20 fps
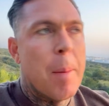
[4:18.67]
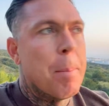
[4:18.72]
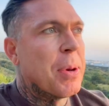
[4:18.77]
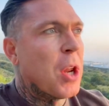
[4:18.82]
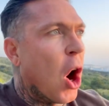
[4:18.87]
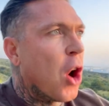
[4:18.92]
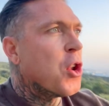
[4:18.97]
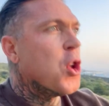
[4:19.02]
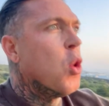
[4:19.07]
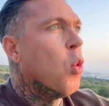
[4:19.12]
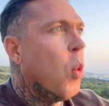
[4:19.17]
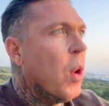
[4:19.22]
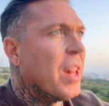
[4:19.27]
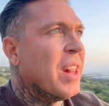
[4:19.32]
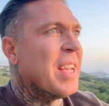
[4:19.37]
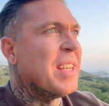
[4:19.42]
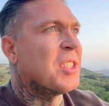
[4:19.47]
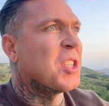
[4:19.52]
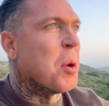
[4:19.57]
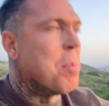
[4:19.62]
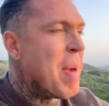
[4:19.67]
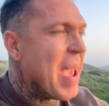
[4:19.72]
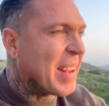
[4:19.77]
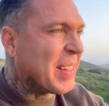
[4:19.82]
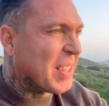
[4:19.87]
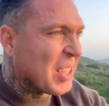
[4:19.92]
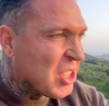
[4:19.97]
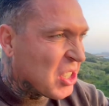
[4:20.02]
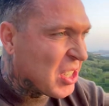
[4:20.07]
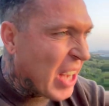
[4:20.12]
But are you willing to
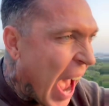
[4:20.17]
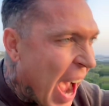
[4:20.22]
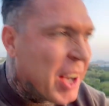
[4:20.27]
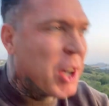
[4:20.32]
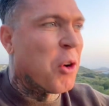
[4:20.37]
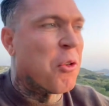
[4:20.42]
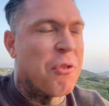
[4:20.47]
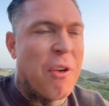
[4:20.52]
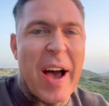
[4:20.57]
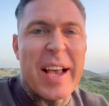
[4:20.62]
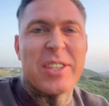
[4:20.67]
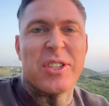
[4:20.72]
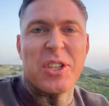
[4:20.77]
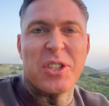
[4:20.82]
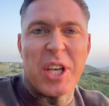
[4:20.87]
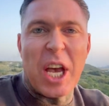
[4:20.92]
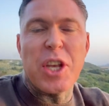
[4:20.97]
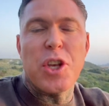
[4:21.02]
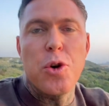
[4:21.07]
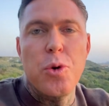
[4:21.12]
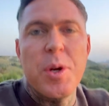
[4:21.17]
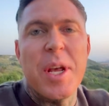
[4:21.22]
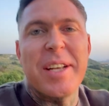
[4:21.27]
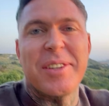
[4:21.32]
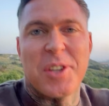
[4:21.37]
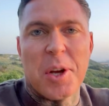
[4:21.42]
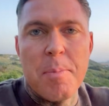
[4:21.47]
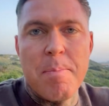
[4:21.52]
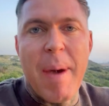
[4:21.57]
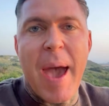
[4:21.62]
make the sacrifices that you
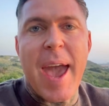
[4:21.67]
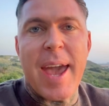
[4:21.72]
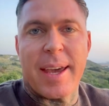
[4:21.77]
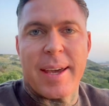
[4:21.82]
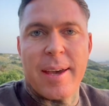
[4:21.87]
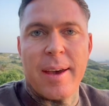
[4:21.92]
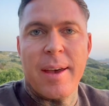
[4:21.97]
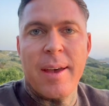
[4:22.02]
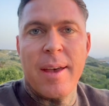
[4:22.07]
need to make